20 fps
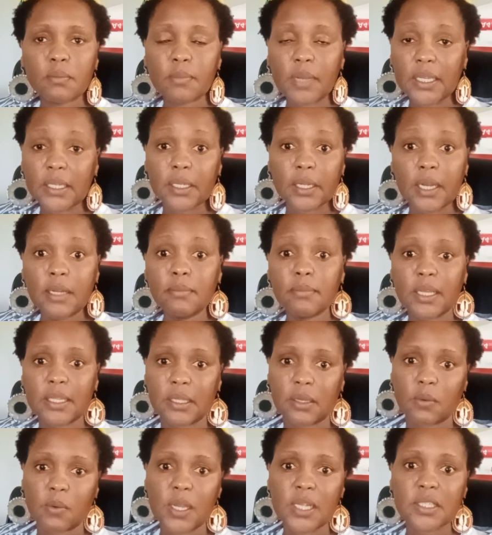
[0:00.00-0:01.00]
My
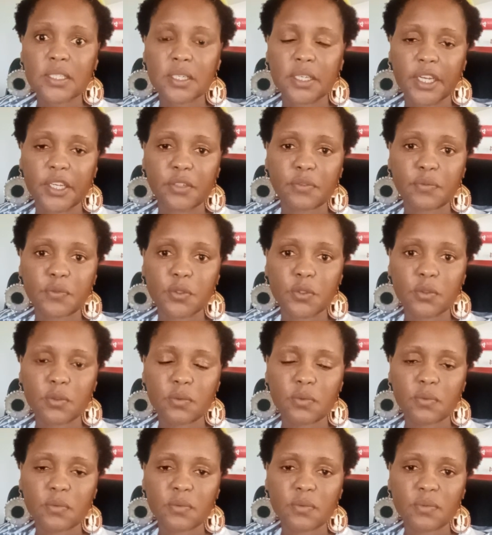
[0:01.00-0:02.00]
grandmother was grateful
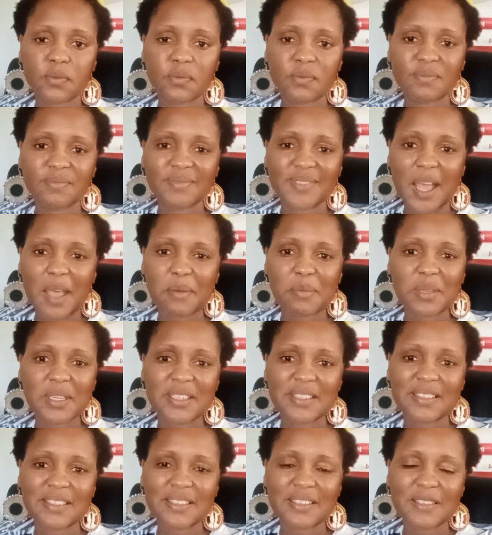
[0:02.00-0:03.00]
I
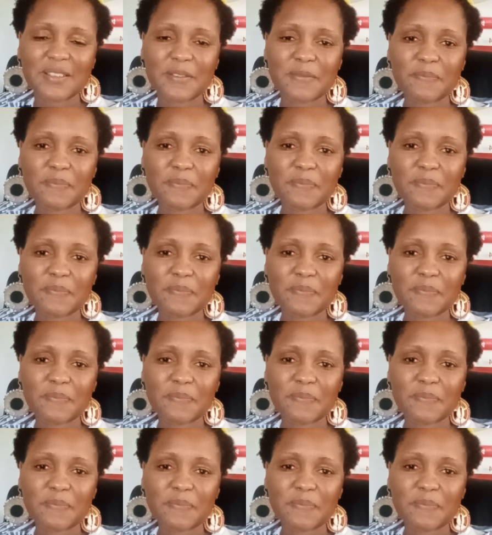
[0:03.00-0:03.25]
mean,